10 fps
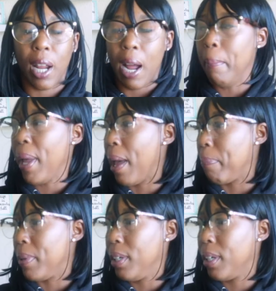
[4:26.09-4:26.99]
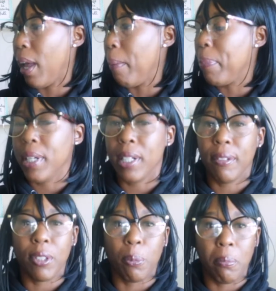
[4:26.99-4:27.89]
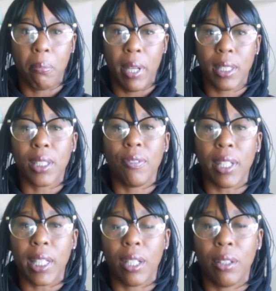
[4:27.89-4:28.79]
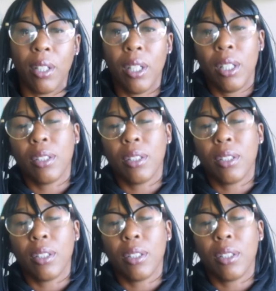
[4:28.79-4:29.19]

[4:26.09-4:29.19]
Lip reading: I'm happy. Happy enough to make this video.